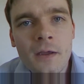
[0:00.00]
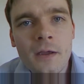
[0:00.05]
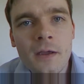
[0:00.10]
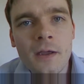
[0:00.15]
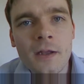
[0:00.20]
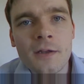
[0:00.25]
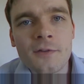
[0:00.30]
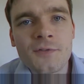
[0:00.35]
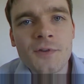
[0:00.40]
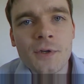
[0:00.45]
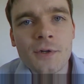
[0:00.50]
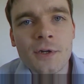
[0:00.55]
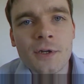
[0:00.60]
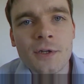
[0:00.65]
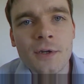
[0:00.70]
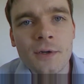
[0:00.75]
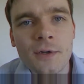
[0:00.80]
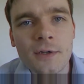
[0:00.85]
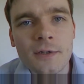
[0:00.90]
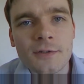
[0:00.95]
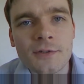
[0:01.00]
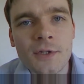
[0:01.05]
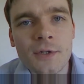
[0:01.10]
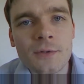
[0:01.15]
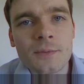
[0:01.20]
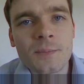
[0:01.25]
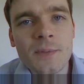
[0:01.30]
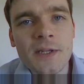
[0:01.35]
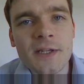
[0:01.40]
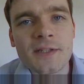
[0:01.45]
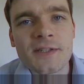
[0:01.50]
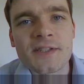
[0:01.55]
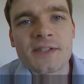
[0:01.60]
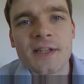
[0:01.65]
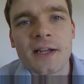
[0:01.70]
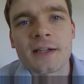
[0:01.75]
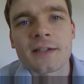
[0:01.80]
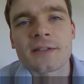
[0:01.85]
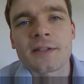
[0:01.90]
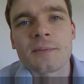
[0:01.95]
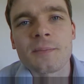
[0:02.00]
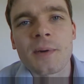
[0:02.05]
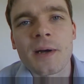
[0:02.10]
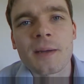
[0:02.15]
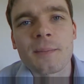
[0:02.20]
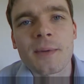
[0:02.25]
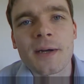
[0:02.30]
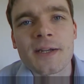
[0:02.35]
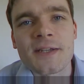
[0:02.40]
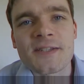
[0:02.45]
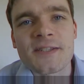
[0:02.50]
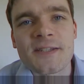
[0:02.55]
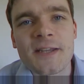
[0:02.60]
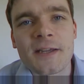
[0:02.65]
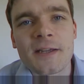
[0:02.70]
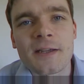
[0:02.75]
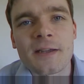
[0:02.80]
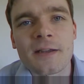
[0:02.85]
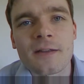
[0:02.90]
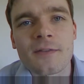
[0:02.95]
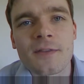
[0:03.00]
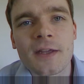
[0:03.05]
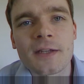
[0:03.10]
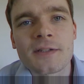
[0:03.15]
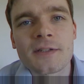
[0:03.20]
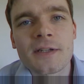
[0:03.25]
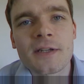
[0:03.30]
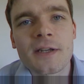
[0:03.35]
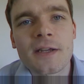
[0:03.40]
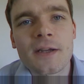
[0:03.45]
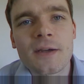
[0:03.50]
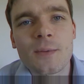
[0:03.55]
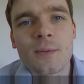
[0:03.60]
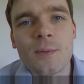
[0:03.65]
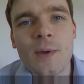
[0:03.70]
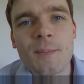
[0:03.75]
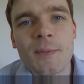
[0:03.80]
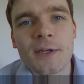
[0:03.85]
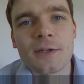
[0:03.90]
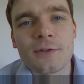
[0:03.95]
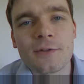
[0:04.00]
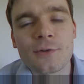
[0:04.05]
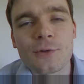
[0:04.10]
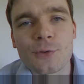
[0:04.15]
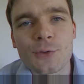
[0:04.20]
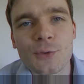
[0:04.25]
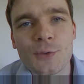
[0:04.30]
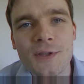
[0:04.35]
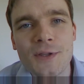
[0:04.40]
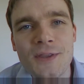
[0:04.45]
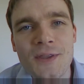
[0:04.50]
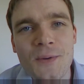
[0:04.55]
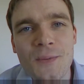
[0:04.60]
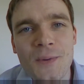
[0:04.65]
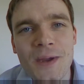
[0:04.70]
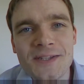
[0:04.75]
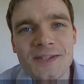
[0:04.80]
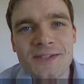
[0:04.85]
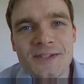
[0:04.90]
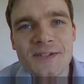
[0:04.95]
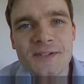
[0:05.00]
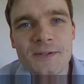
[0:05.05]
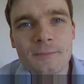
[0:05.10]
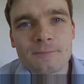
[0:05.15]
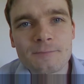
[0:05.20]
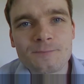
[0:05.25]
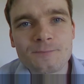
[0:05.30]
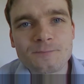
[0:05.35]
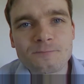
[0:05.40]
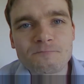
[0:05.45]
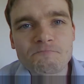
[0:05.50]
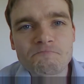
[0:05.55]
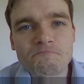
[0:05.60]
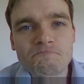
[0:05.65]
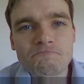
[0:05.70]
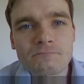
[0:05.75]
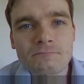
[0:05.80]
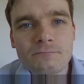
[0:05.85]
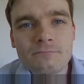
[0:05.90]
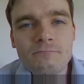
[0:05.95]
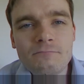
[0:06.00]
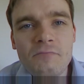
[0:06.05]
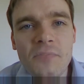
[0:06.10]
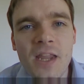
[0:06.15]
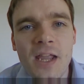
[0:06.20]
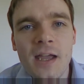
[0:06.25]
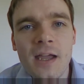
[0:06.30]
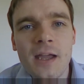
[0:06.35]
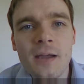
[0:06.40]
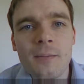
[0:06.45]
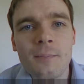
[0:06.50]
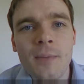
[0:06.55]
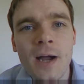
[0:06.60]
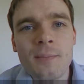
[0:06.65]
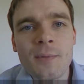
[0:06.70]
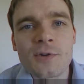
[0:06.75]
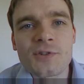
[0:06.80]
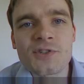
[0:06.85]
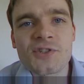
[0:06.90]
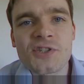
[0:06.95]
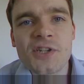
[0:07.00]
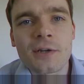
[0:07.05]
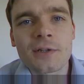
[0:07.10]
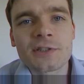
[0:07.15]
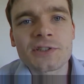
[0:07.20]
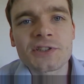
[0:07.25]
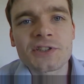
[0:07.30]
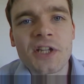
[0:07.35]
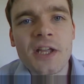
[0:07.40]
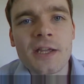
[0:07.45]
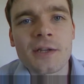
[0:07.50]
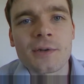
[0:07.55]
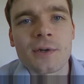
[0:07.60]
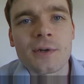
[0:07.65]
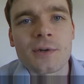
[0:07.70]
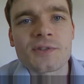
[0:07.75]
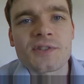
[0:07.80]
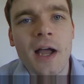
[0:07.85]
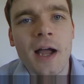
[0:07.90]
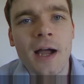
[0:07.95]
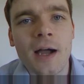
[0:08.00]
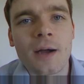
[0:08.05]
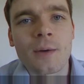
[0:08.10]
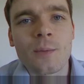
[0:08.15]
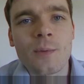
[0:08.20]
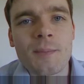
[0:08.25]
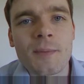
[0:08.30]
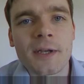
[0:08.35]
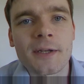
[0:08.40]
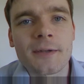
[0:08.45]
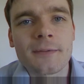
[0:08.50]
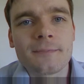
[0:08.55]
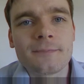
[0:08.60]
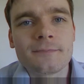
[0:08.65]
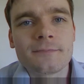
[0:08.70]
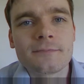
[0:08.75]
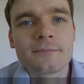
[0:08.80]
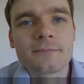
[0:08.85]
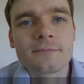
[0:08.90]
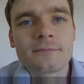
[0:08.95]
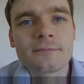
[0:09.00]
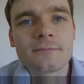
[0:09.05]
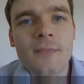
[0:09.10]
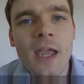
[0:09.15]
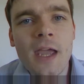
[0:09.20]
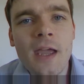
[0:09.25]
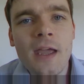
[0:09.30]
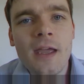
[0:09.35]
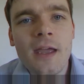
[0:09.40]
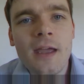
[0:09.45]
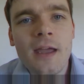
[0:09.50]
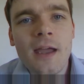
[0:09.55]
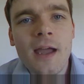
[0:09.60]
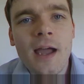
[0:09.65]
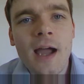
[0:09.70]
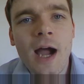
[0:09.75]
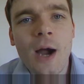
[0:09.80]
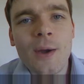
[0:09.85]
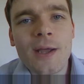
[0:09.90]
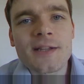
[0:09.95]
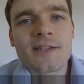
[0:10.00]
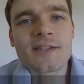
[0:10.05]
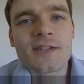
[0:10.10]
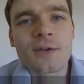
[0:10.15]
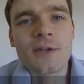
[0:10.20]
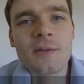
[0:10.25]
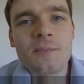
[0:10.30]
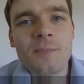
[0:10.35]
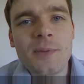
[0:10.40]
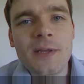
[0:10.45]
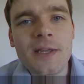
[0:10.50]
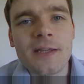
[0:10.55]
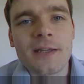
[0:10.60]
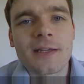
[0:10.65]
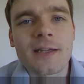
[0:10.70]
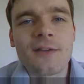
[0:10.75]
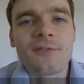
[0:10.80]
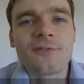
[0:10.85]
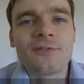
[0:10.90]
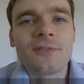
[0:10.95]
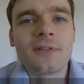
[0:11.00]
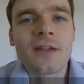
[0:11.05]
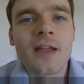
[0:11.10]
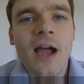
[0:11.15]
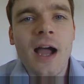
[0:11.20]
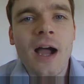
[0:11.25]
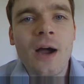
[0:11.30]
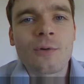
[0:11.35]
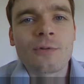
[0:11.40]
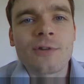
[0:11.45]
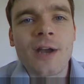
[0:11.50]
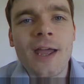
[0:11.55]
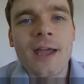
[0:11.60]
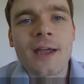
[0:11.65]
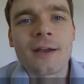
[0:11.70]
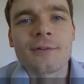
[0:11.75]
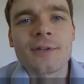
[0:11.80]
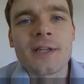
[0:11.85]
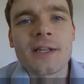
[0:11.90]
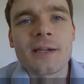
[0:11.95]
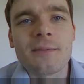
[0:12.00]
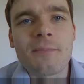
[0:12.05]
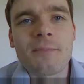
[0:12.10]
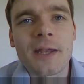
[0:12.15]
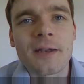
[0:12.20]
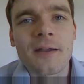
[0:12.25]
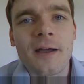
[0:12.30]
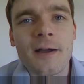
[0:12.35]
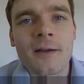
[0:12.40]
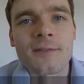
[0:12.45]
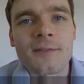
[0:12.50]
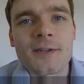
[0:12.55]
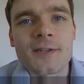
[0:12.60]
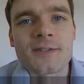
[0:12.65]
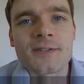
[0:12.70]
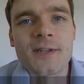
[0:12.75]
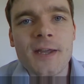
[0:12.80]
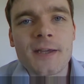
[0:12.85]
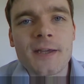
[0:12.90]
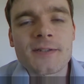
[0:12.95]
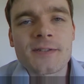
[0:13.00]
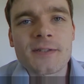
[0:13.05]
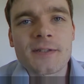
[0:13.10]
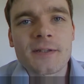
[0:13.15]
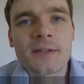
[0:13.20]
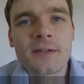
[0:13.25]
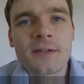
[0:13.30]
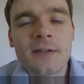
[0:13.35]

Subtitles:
And if you're a girl, don't be insulted by my saying that women rule the West. My most cherished heroes are women. How else could it be, given how rare real men are these days?